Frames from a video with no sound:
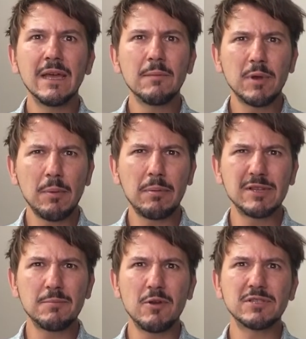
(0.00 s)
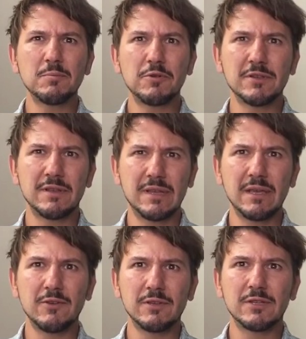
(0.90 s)
Probably the most important
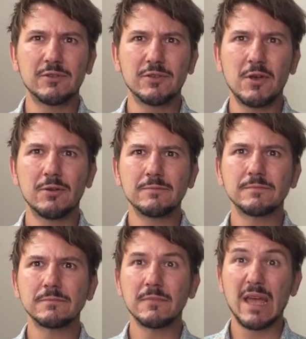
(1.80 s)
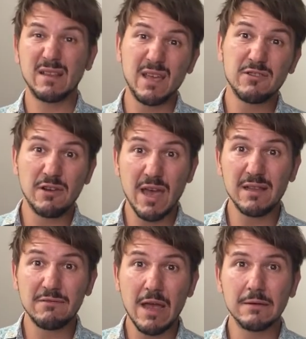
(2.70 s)
thing you need to know and get your
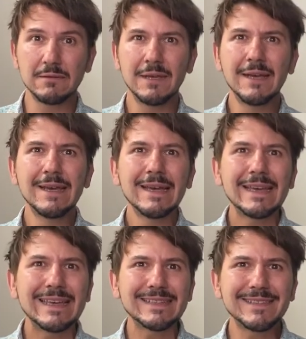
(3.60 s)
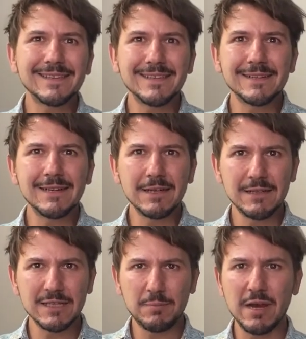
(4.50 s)
head around is that the
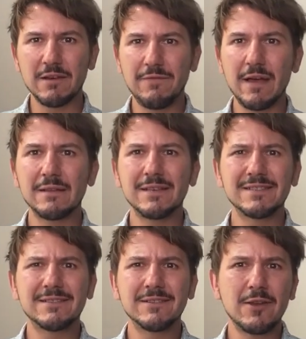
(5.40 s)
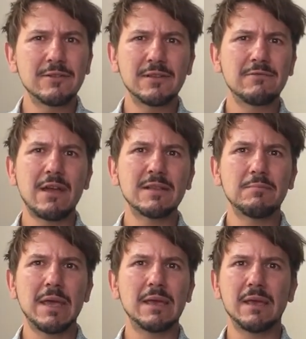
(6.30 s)
Learning Spark Fund is not grant
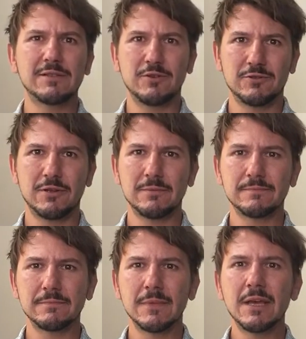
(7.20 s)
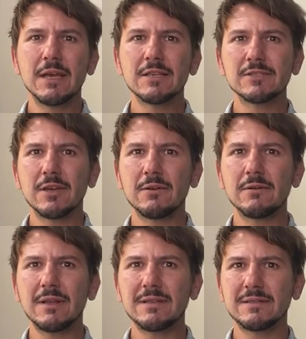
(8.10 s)
making as usual.
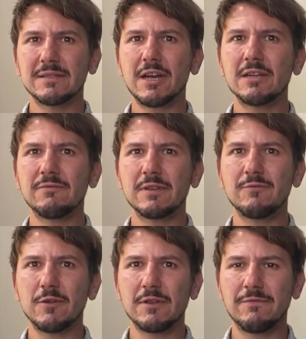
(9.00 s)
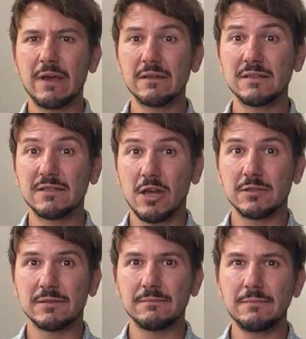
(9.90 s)
So let's start with what the fund is not.